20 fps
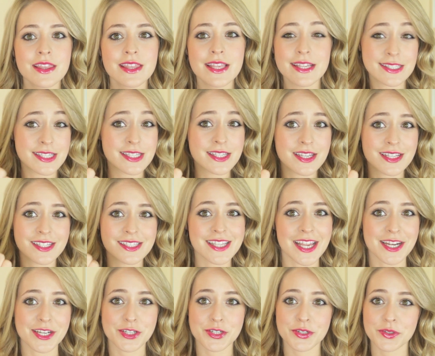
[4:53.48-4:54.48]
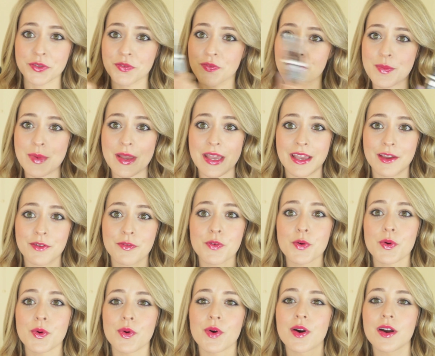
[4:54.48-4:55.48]
this is an essential for me
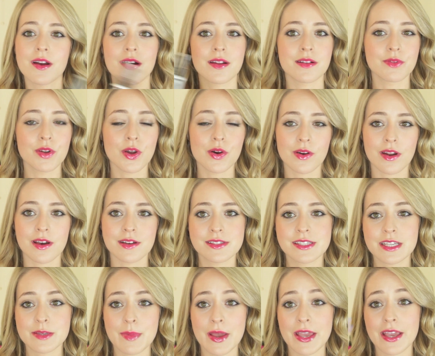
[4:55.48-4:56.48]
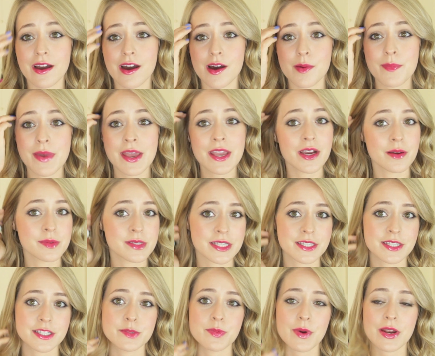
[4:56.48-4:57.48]
for kind of long-lasting makeup. Makeup
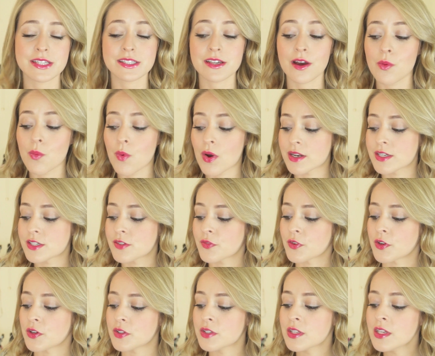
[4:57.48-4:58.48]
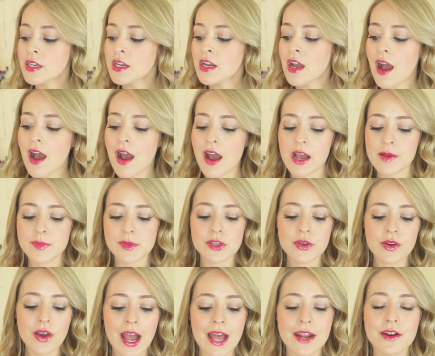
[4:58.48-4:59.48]
setting sprays are wonderful.
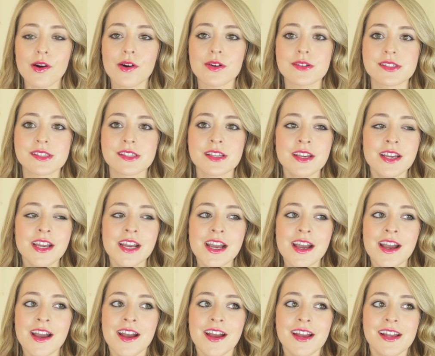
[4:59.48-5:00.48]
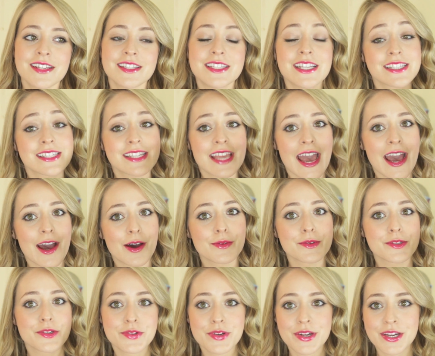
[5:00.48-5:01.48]
You cannot
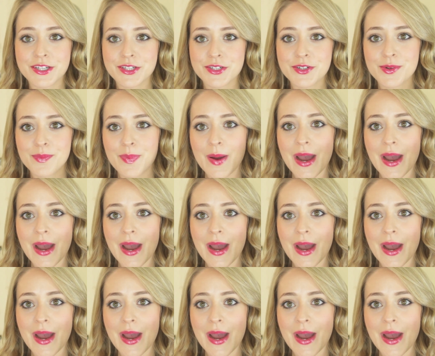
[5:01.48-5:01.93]
discount traditional